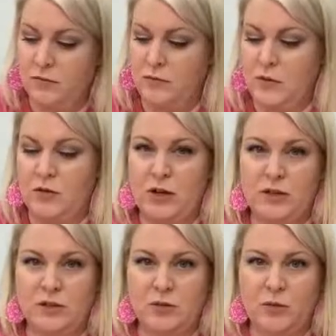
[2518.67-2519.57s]
All right,
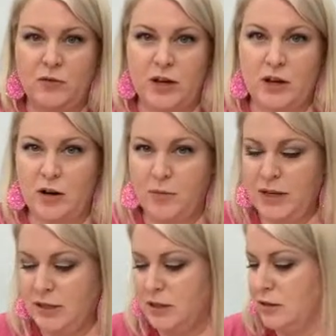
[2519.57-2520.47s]
so we've got our
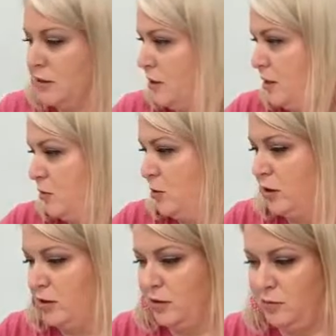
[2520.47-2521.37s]
pieces, and now we're
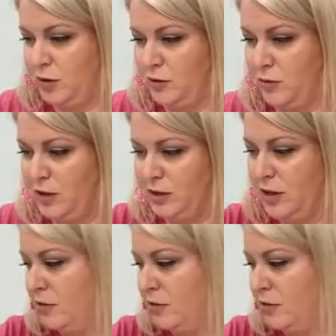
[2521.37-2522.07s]
gonna put the whole thing together.